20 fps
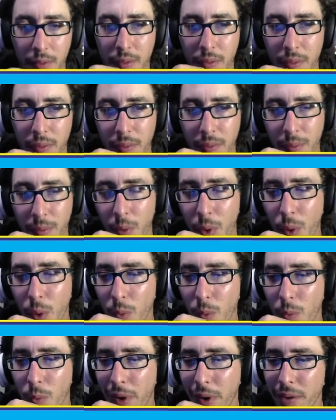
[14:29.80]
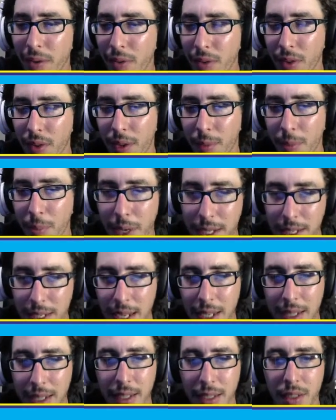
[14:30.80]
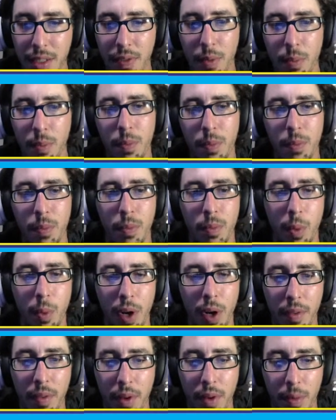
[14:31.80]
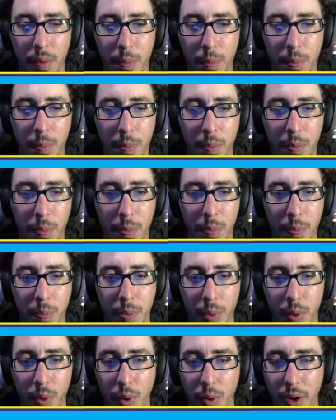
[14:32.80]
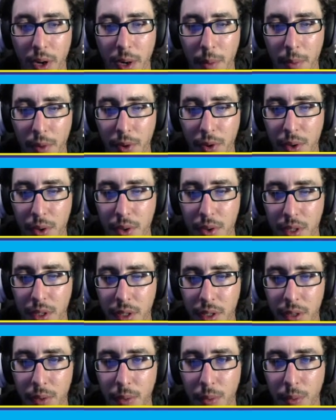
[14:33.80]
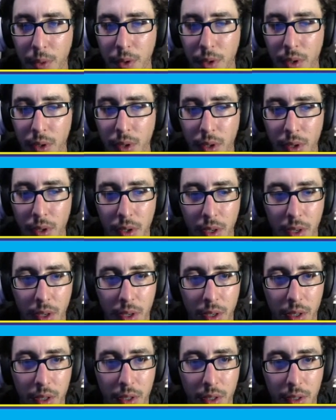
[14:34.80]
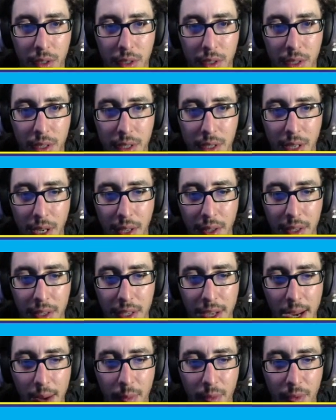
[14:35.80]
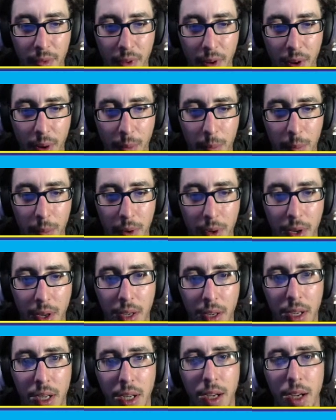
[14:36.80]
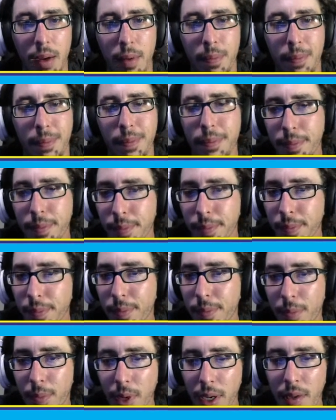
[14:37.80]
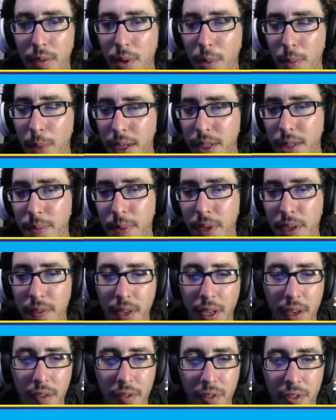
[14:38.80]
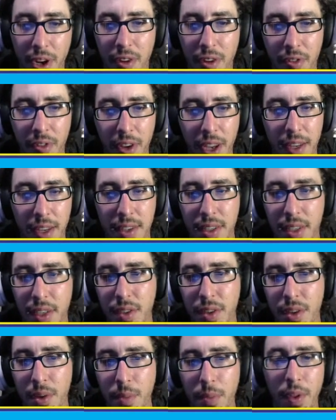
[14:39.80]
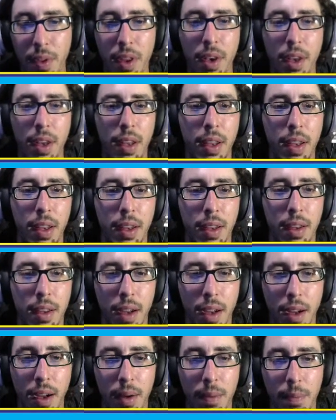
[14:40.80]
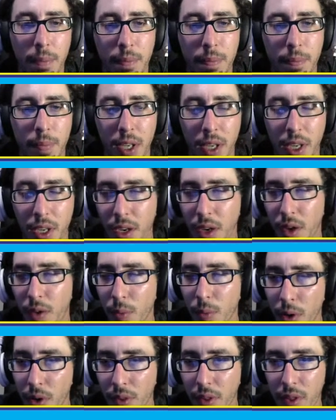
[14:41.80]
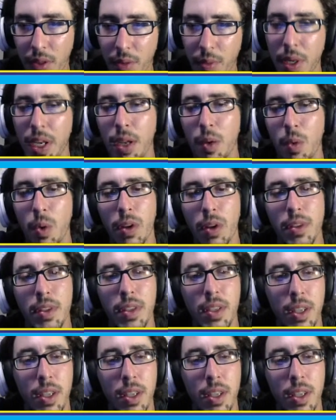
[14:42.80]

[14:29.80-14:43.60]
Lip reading: whatever base assets from whatever program they're using to design this game from. But it reminds me of a Final Fantasy or something. One of the 3D ones.